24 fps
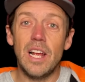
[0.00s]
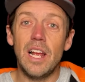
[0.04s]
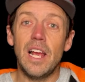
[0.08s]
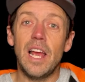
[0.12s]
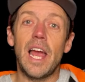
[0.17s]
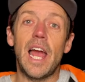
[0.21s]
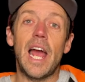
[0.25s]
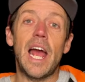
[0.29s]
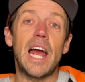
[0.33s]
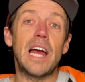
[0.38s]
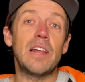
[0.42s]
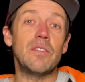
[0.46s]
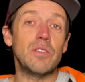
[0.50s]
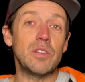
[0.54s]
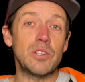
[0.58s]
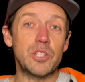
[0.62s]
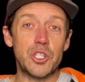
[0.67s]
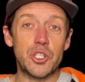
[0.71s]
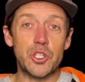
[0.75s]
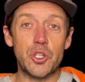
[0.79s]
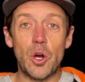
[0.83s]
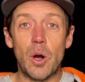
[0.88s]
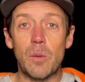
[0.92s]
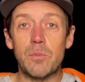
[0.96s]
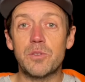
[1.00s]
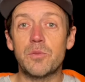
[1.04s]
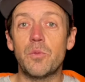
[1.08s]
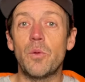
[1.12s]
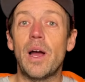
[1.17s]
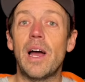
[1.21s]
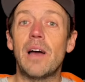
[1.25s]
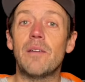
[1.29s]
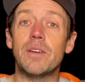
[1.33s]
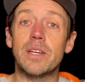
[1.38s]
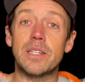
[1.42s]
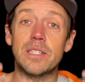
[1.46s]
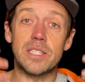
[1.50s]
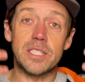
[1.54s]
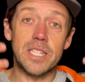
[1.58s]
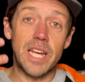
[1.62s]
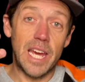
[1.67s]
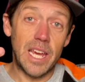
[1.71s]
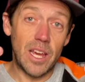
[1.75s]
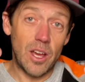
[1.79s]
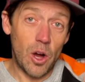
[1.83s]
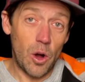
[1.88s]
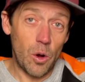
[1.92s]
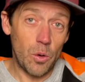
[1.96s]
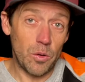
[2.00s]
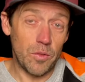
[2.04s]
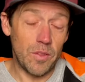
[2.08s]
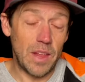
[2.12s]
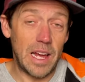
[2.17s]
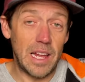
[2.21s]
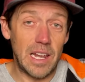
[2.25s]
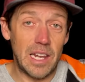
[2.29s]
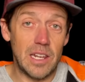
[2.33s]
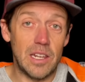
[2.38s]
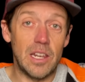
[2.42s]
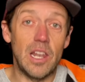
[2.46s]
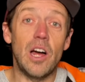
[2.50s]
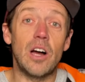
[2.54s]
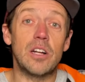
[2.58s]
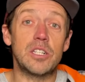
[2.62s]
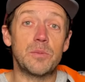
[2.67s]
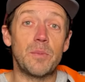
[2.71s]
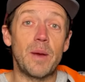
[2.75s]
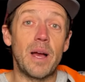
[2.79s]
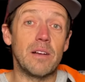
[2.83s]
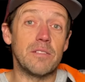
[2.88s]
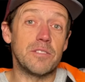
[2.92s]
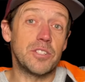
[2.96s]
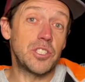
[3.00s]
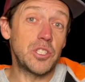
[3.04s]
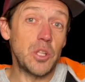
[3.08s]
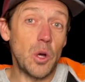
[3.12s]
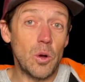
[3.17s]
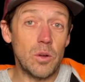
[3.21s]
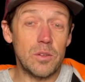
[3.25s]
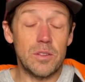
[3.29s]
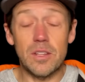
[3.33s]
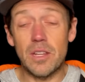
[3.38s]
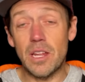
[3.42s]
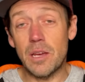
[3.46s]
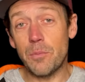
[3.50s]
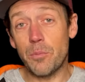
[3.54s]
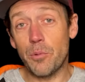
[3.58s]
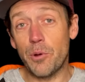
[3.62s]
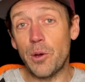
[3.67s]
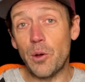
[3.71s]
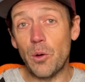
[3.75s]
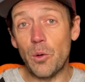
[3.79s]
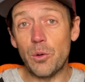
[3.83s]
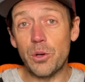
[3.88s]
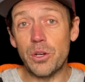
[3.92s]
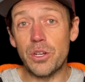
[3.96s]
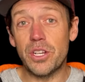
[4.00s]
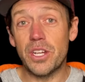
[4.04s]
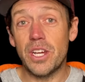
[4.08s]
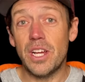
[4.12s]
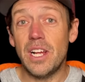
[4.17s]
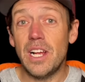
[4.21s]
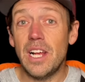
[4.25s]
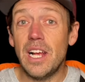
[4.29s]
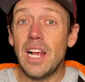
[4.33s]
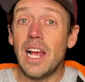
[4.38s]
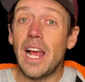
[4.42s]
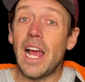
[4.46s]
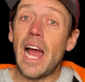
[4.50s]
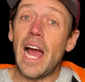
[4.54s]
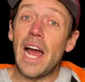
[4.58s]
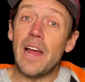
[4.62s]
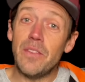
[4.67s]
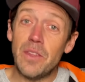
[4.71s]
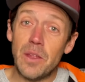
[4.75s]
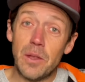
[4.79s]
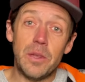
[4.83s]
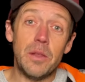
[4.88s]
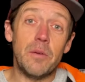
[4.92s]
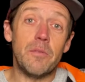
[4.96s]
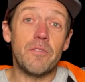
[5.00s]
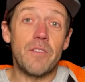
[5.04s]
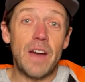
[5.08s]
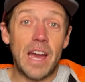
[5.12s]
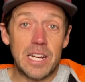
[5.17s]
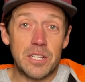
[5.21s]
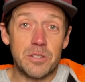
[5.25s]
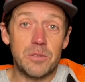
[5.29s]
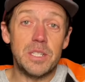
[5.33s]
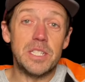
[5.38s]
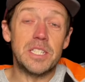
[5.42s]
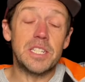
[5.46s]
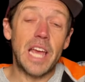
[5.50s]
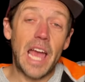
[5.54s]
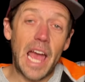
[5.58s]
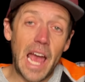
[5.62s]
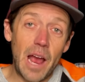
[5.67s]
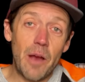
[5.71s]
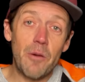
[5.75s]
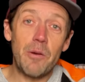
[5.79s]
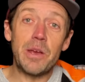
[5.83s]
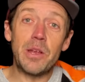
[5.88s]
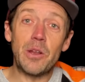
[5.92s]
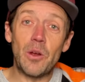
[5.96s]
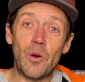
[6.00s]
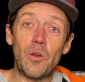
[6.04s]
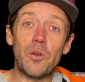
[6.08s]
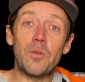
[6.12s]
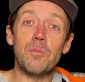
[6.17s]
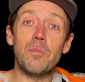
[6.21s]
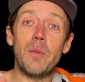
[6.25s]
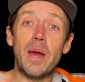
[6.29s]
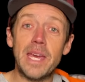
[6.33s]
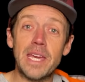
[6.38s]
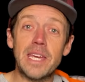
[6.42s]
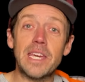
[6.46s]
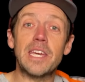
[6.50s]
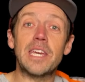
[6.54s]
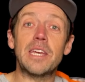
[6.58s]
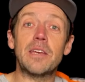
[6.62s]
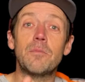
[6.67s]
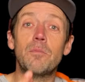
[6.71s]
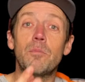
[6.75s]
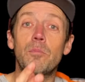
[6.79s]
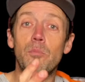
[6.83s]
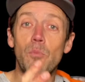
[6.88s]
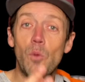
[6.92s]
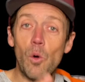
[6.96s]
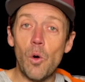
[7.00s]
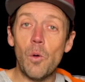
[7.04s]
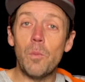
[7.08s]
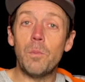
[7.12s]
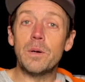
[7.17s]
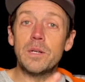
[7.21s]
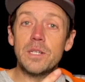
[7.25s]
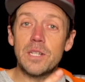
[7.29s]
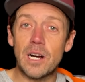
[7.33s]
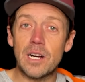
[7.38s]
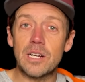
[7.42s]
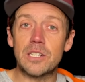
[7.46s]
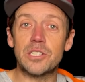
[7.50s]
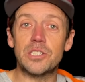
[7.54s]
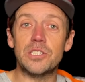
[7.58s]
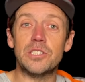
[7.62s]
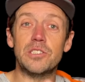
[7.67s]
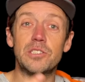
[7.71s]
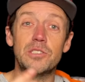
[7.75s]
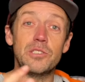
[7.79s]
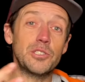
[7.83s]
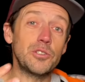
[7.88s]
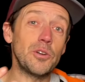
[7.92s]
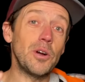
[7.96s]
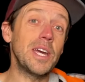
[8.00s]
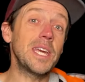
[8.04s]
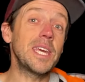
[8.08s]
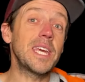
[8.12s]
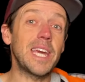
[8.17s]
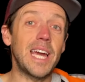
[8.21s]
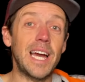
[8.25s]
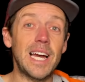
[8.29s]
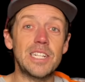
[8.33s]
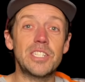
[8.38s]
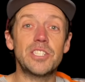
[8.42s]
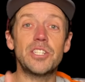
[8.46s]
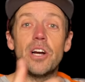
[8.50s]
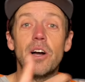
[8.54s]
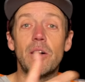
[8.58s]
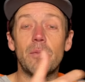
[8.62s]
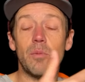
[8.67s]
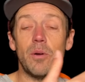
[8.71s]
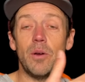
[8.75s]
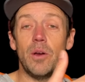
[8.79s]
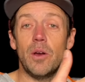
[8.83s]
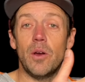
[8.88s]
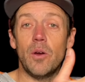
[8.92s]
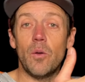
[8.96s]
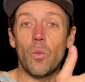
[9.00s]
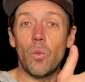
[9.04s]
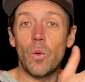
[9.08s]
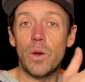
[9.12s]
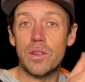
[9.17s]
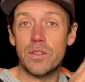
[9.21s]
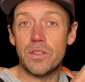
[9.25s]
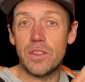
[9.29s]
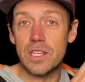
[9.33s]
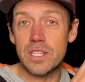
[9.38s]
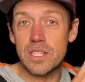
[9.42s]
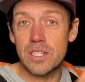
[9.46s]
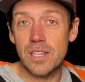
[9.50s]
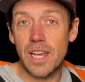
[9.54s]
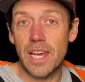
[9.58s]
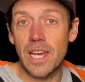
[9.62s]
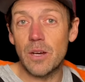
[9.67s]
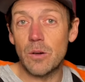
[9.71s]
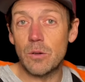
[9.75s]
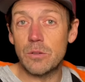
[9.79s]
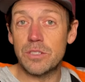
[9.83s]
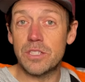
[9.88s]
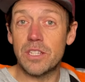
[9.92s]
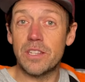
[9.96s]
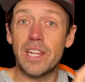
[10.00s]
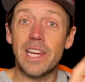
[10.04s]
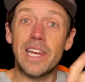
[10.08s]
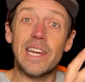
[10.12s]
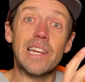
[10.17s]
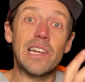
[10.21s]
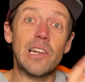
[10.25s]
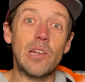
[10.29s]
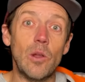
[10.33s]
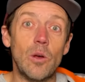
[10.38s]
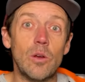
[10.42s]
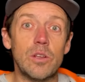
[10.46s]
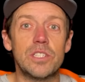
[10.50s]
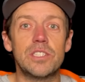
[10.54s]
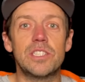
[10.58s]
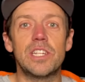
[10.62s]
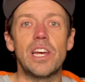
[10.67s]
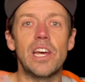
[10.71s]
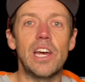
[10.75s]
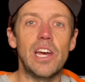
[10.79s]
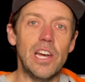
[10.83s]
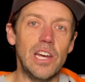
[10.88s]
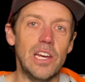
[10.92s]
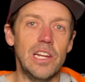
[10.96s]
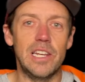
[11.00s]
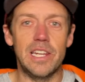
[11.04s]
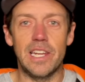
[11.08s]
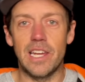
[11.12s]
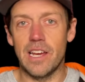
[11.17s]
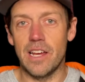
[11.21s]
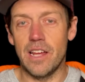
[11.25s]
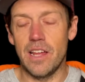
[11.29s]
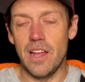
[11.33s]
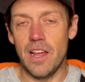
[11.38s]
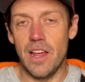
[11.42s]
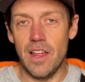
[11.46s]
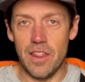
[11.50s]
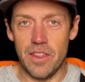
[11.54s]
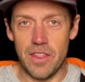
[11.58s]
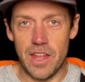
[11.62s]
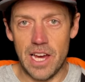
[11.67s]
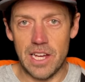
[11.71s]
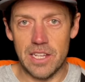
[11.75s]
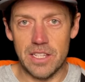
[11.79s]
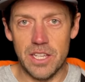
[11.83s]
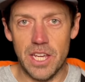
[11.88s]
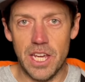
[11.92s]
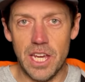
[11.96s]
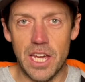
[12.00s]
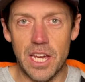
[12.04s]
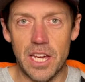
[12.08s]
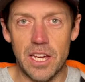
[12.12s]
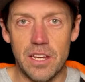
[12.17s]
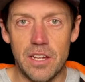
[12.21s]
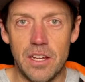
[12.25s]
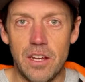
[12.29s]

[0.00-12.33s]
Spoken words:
and the shops were having to take hold of that large amount of stock that they pre-ordered, and then the factories carried on making more production to try and catch up with the sales that they had lost earlier that year.